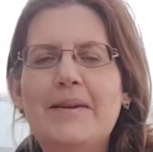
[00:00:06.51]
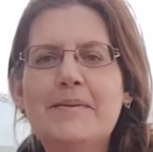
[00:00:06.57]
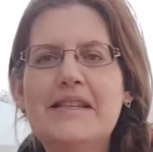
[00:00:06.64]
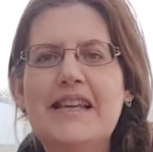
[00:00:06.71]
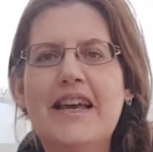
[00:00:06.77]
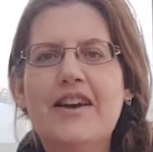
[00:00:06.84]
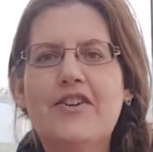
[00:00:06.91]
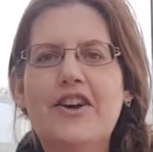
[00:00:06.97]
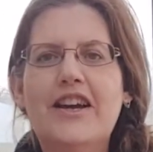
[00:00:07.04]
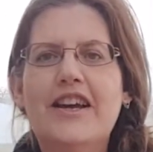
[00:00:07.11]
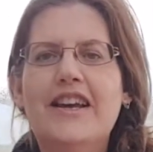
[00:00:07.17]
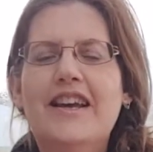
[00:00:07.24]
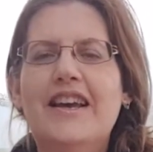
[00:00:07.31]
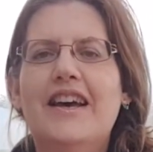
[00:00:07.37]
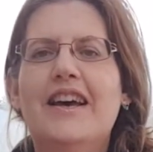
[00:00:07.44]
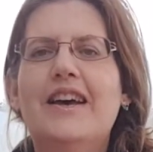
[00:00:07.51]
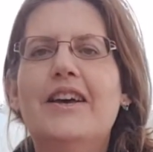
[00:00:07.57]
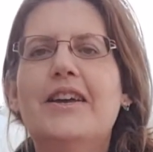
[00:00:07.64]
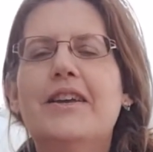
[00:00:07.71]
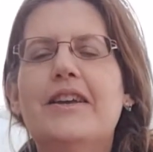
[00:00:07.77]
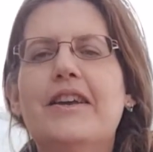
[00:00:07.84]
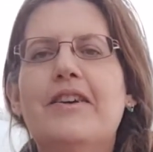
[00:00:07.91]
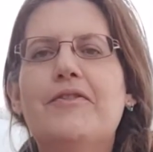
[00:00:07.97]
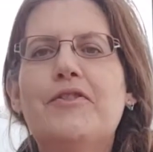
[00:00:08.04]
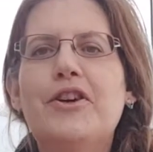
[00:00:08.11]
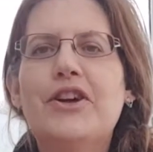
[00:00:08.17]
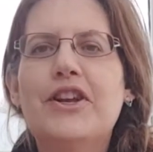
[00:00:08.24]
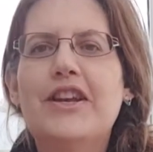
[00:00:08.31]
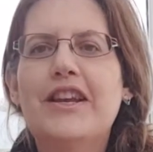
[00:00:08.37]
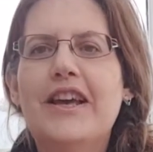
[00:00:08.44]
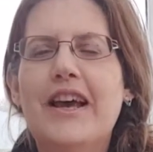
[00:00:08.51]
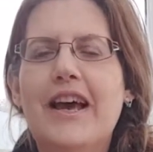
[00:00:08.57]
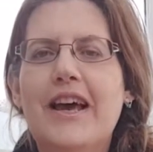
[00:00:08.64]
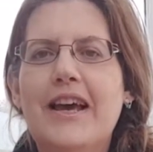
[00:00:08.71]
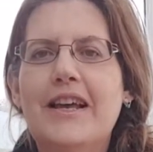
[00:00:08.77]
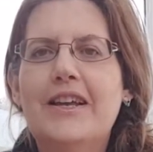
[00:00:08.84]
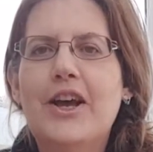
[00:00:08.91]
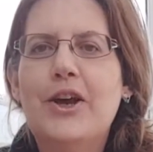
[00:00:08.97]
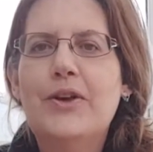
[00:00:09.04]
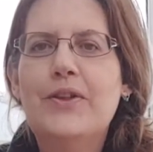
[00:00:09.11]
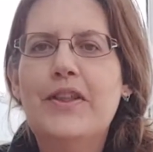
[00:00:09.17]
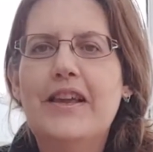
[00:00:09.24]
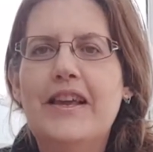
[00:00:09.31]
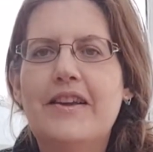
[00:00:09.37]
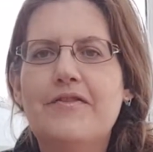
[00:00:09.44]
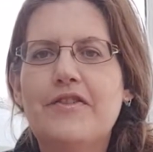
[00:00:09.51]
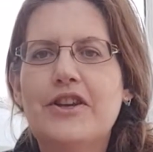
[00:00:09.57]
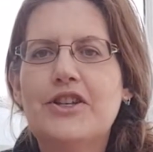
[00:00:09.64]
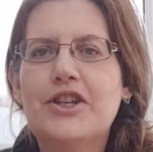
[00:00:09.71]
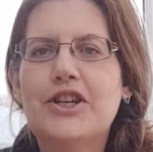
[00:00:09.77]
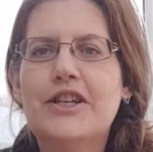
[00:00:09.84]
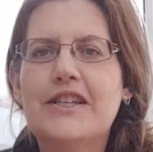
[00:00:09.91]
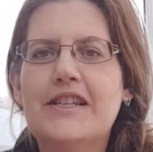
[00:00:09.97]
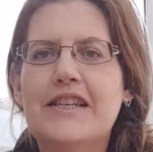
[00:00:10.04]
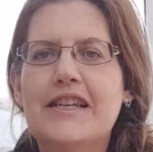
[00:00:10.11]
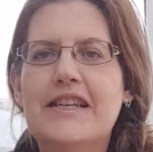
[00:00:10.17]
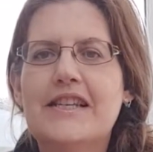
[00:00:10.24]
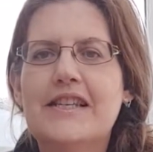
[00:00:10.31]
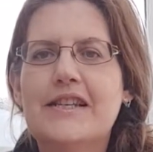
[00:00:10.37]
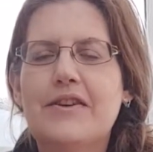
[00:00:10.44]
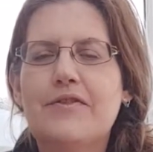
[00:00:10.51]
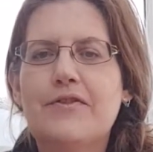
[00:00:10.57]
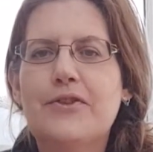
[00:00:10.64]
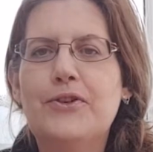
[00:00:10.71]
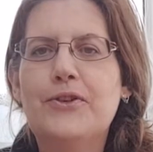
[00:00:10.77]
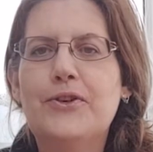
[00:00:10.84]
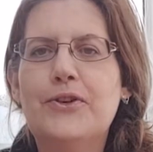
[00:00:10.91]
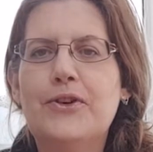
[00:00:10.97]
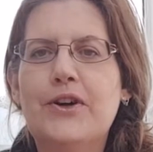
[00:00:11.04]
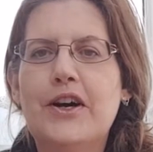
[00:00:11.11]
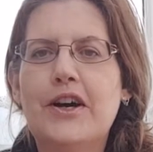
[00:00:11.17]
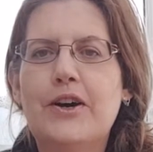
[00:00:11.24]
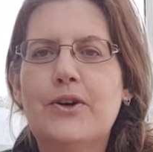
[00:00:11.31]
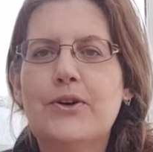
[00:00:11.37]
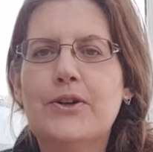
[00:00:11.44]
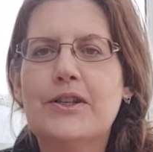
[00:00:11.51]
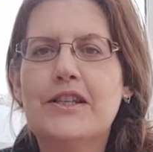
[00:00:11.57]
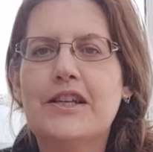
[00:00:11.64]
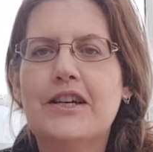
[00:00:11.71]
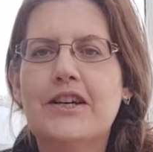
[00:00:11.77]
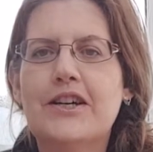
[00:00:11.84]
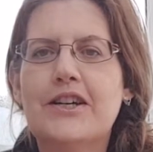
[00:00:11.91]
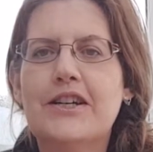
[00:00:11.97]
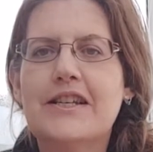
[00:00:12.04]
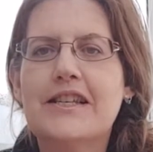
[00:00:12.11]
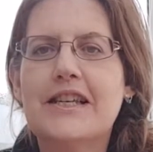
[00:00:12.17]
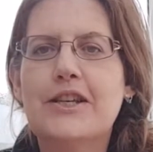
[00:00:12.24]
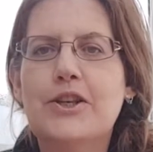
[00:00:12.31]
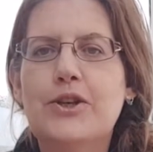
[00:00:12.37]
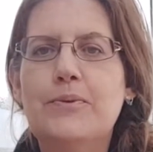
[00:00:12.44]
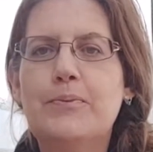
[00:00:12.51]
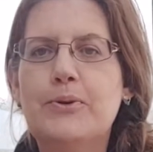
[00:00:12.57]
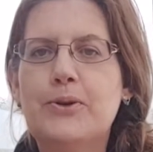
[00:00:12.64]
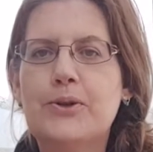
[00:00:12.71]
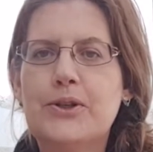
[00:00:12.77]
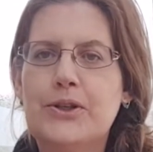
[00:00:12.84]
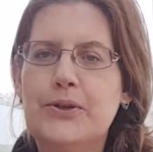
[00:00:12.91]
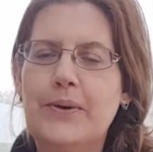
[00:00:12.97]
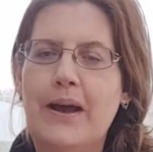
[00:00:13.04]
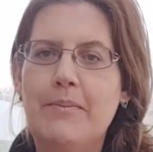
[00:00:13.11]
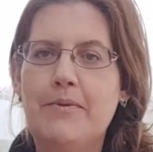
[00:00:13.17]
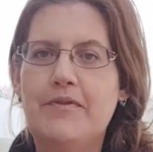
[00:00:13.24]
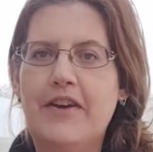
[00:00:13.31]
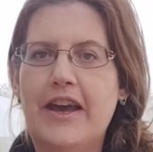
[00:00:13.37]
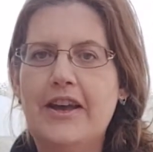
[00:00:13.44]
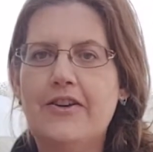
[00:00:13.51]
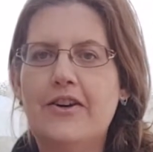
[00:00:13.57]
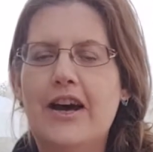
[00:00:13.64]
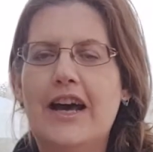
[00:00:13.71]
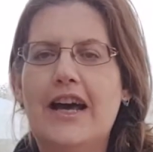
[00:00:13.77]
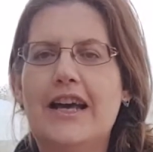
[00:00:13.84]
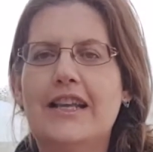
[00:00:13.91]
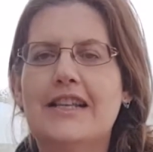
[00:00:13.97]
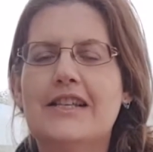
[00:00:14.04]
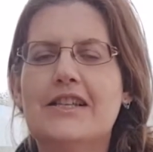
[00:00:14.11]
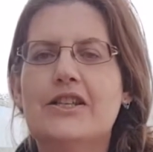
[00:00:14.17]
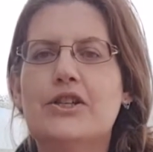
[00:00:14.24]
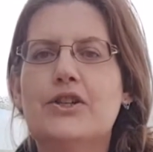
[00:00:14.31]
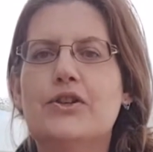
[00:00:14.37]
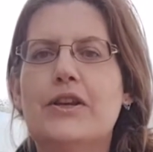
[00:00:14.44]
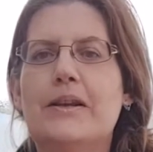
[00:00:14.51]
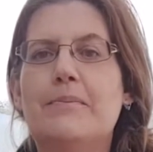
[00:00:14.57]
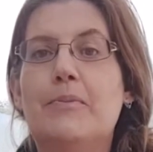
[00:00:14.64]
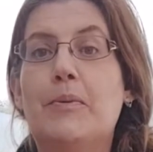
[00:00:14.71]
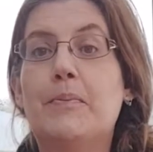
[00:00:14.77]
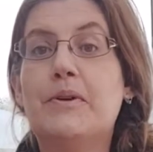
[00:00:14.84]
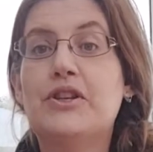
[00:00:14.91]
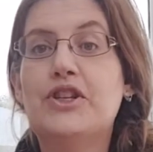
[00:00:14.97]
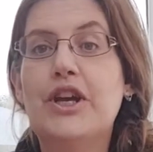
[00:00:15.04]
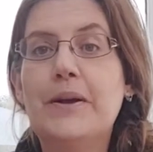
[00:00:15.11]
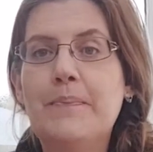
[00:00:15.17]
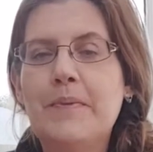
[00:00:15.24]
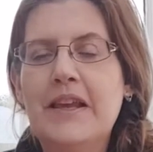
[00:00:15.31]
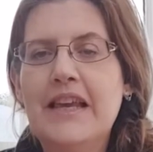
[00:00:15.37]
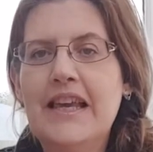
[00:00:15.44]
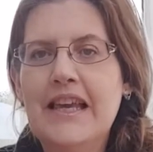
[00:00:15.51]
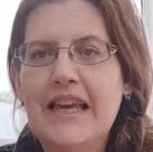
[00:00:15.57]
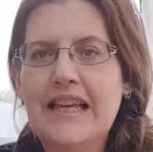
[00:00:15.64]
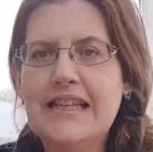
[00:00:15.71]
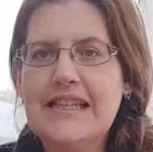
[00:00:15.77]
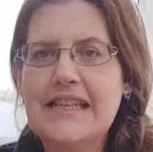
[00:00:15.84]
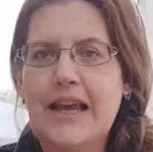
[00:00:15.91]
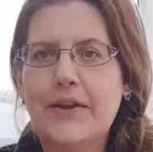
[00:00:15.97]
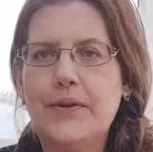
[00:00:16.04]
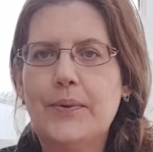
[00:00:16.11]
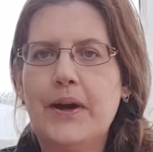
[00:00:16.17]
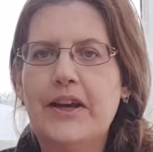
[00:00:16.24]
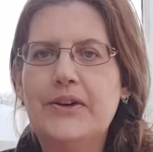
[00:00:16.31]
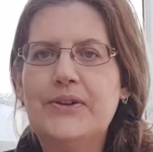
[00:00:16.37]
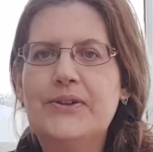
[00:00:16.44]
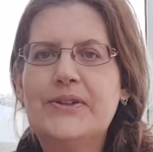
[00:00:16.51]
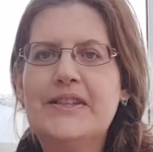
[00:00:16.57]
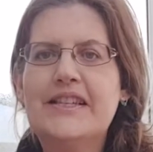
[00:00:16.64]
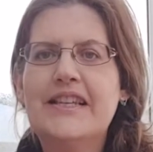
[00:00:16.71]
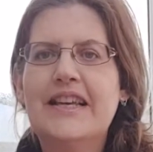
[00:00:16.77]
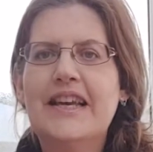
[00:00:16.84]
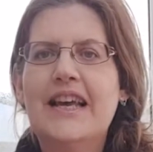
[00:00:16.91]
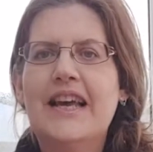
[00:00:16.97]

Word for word: Sara. I run and own the franchises for Cook Stars in Newport to Vale and in Monmouthshire in South Wales.